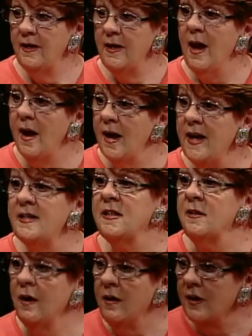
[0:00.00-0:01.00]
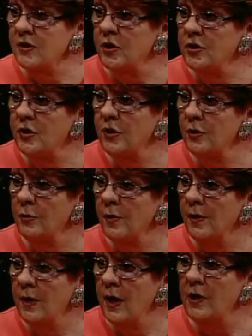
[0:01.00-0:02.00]
Yeah, it's mm -hmm. an mm-hmm. art too, and mm -hmm.
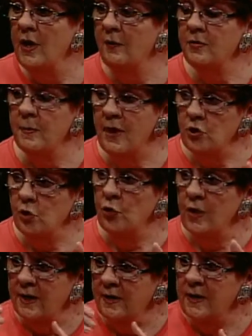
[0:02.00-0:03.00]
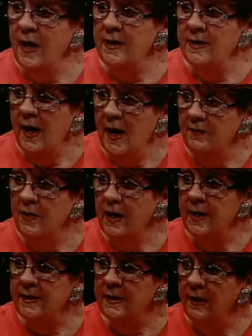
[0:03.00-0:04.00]
you mm-hmm. have to make sure you get a nice, have
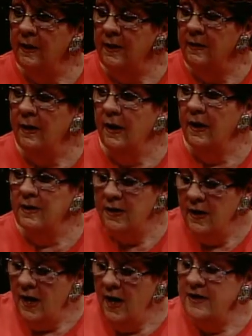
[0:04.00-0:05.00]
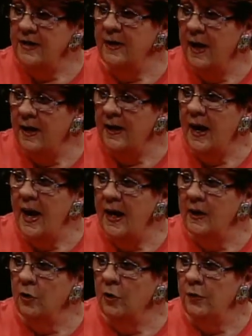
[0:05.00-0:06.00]
a nice clean cut at an, an
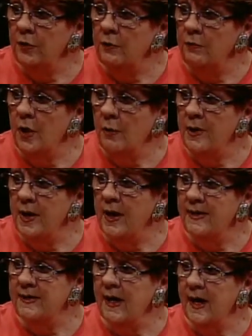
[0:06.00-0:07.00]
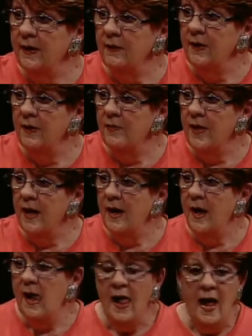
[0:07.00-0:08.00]
angle. You know, a nice angle in
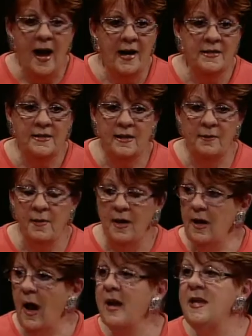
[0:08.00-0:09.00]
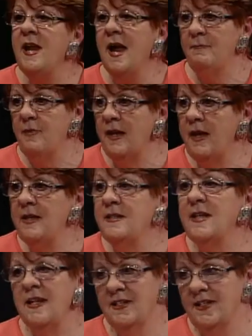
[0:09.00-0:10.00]
there, and um,
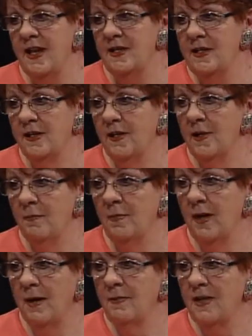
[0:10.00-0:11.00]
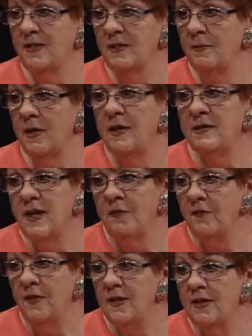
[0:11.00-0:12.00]
it does take time. Mm -hmm. I mm-hmm. must admit, it
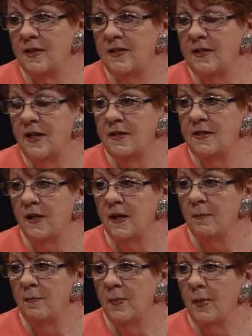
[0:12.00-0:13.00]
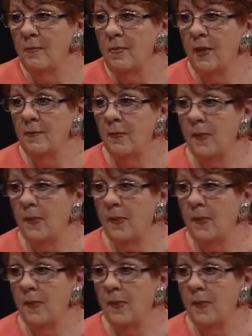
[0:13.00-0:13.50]
definitely does take. It counts as a workout.